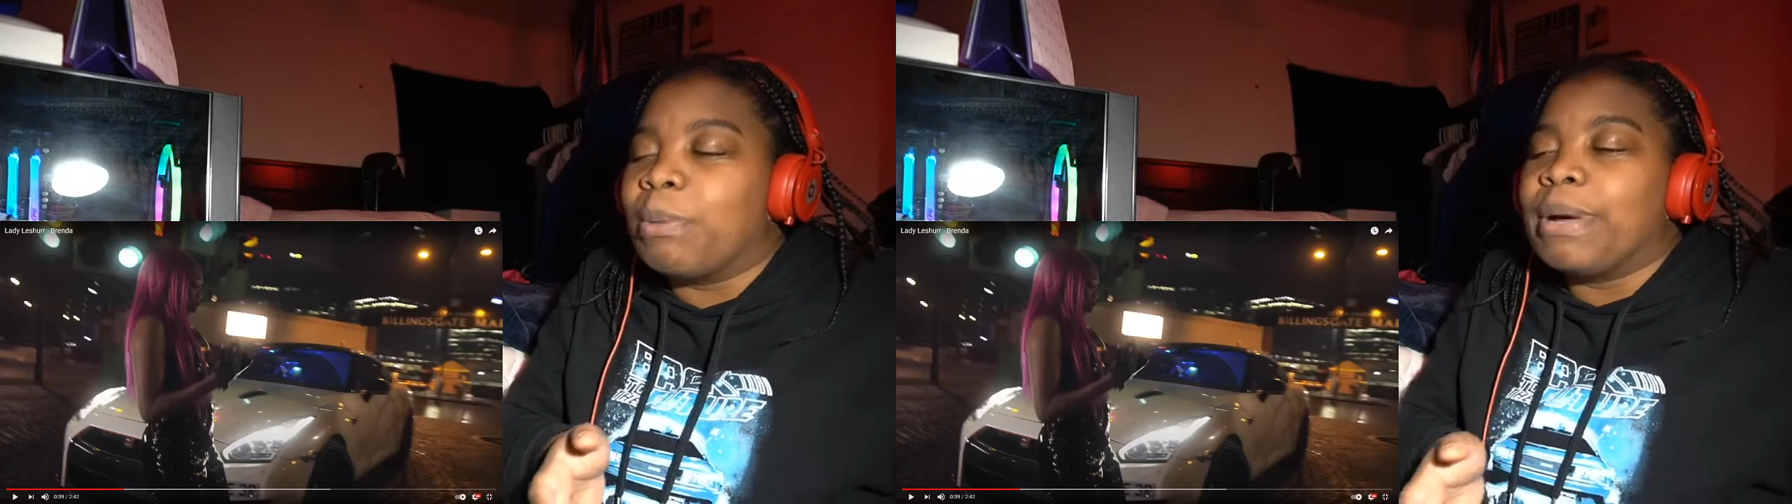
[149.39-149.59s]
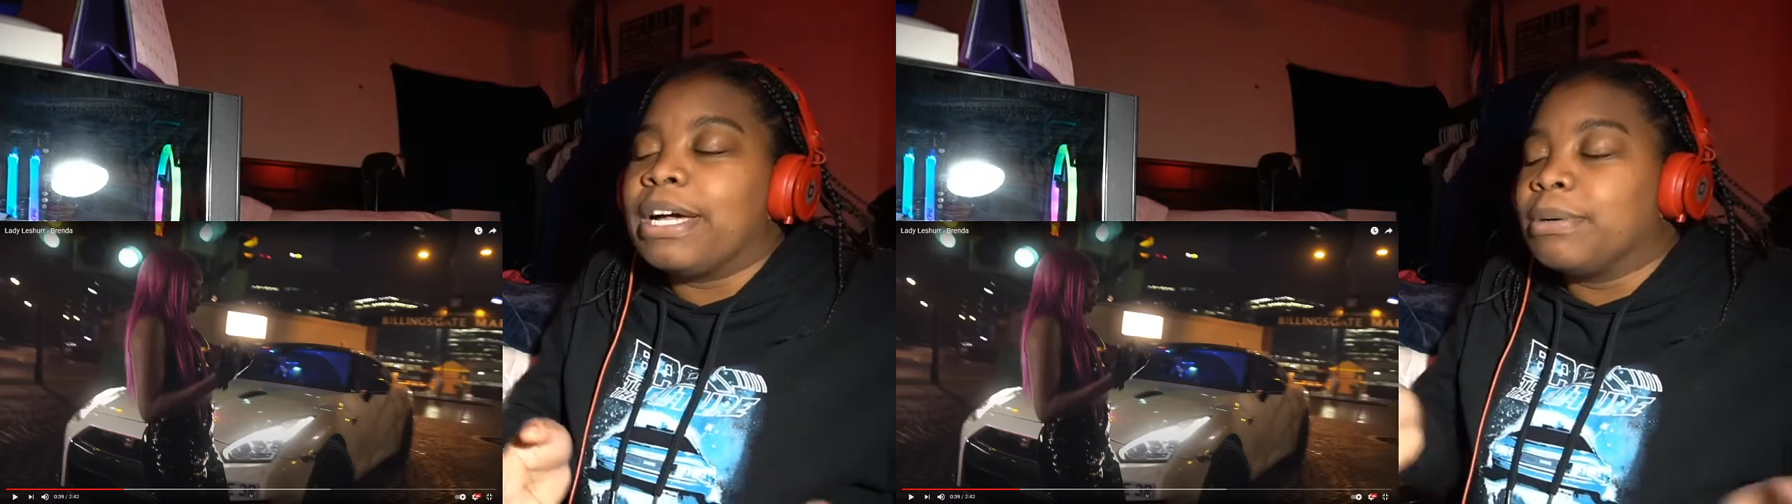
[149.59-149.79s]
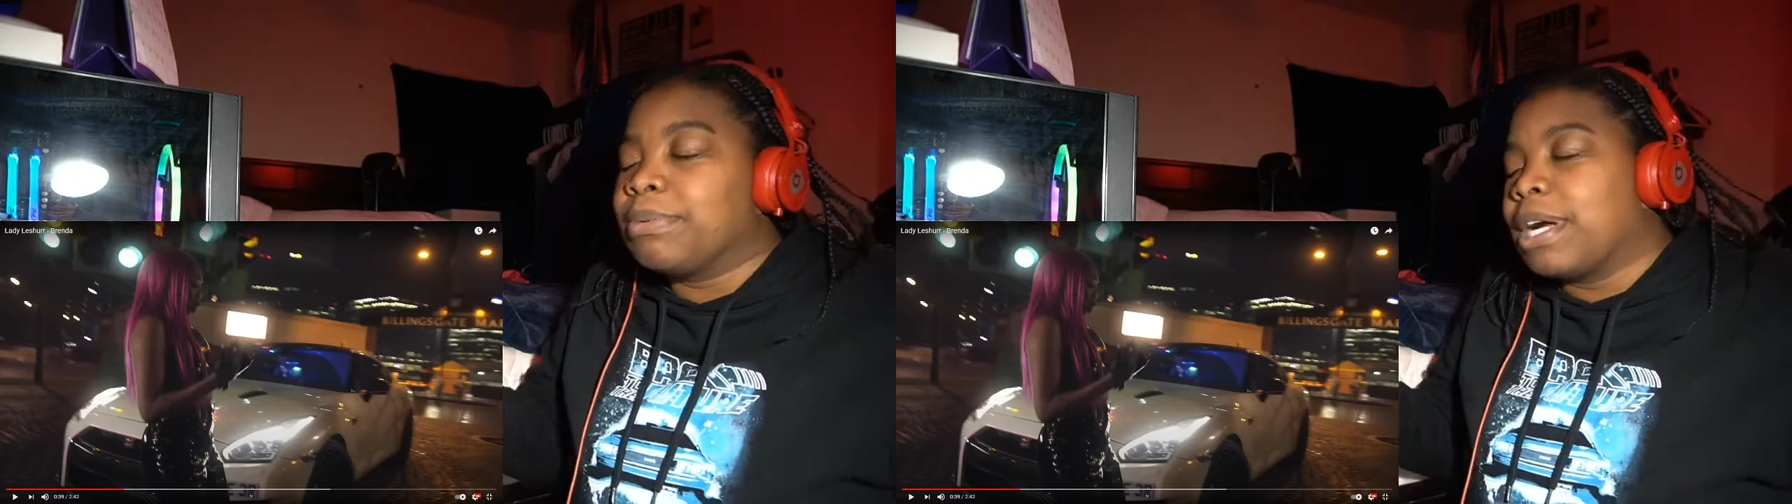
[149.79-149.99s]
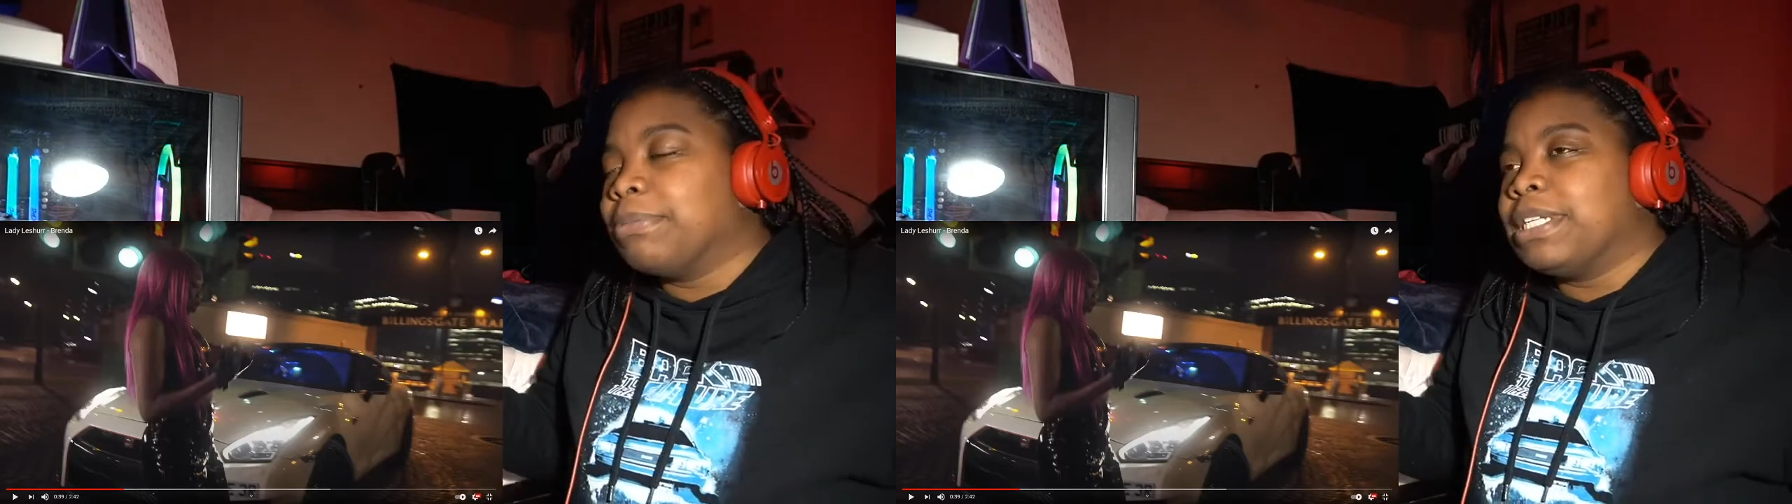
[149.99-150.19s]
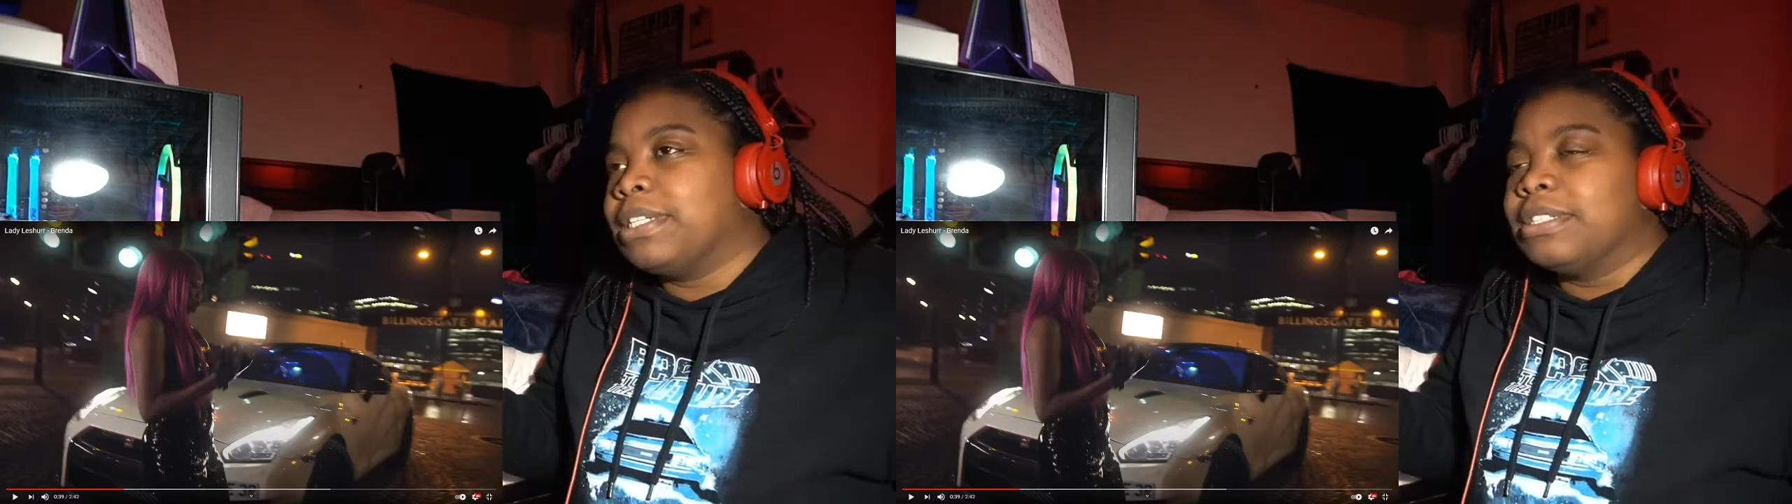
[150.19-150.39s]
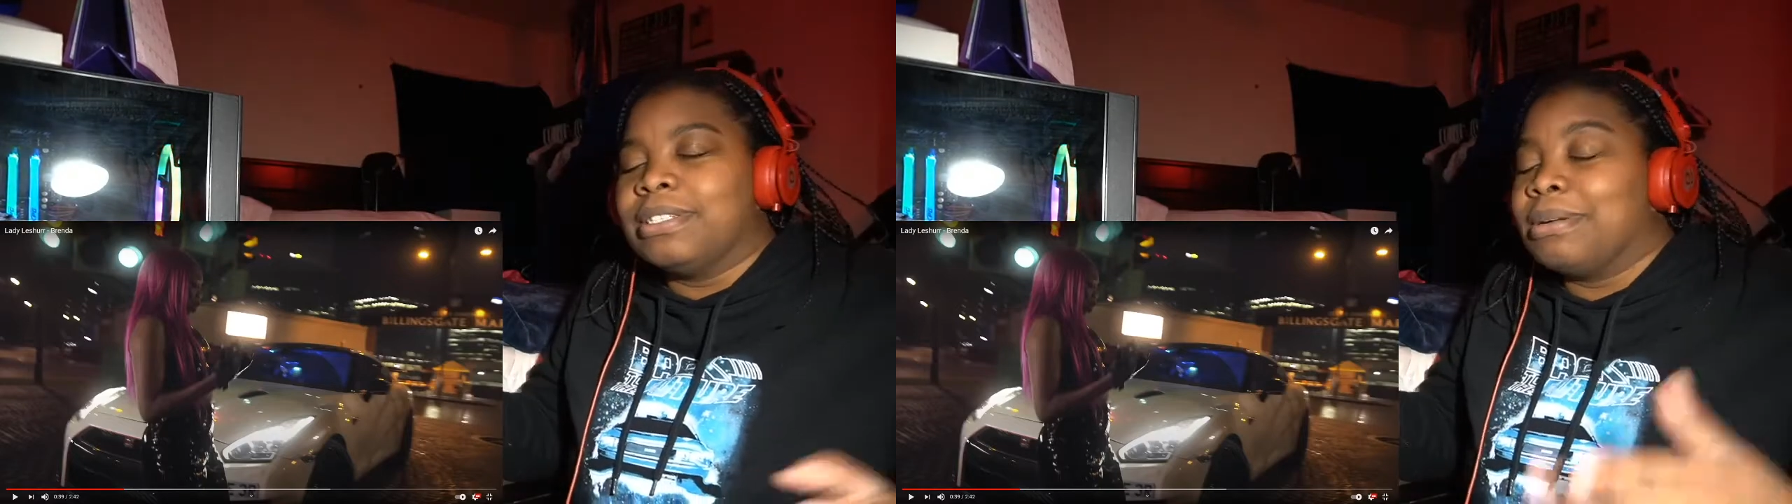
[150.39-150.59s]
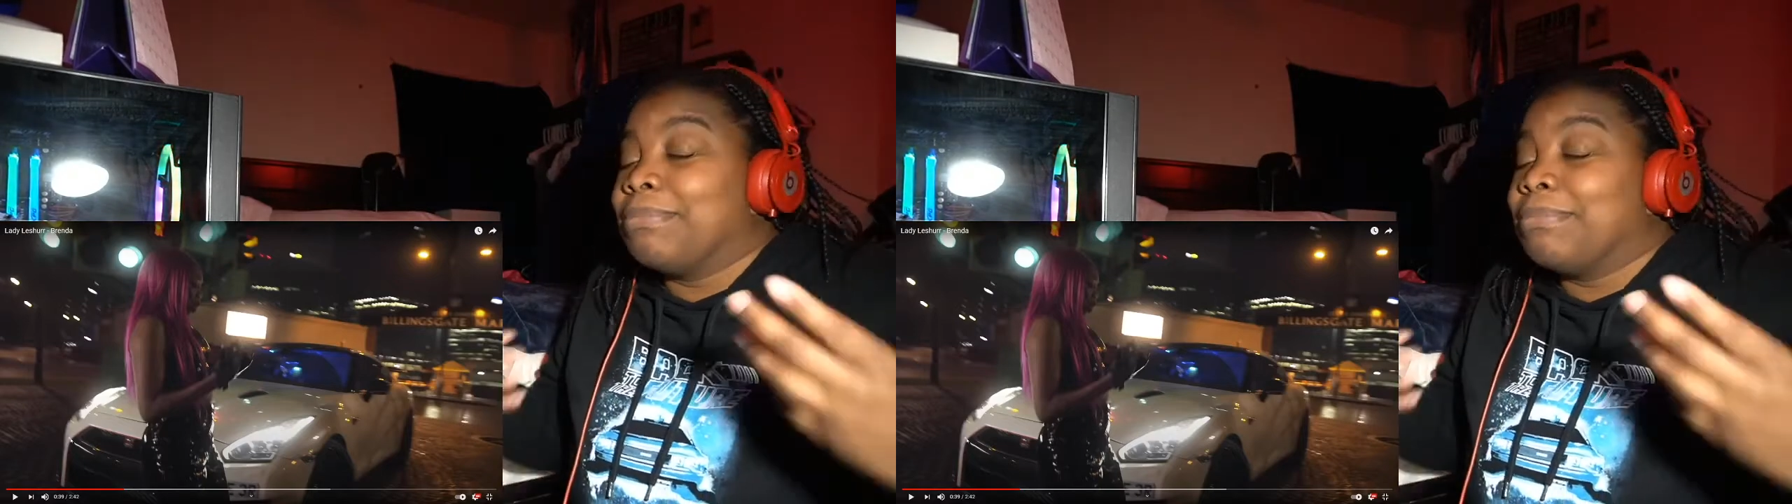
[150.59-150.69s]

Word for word: about her probably, you know.